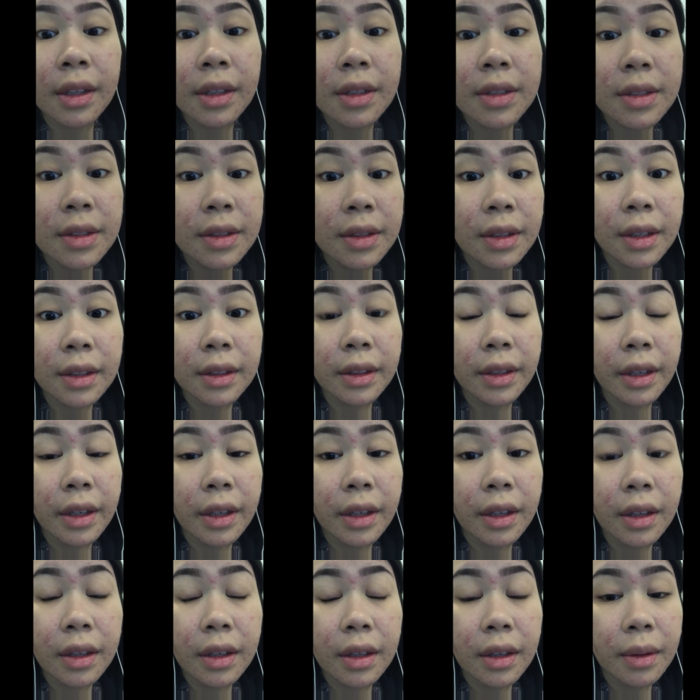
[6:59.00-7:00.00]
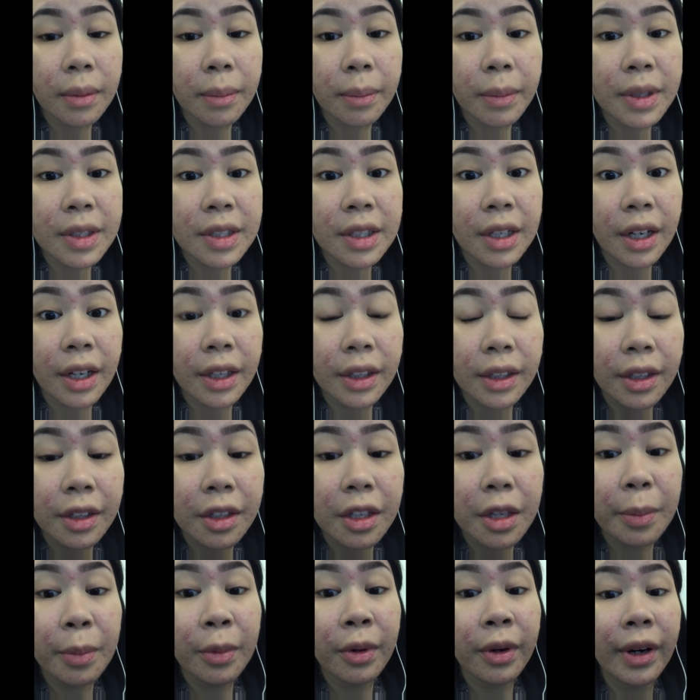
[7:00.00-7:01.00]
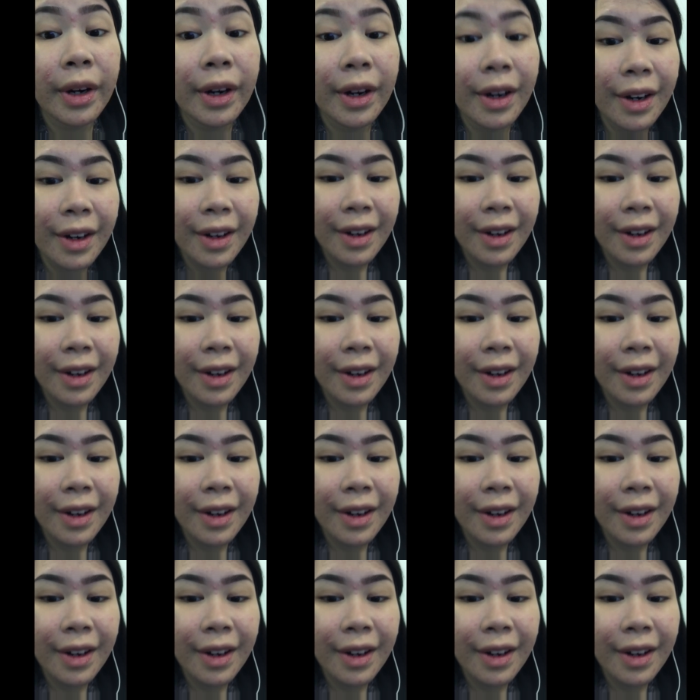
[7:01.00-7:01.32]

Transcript: it's not masakit anymore.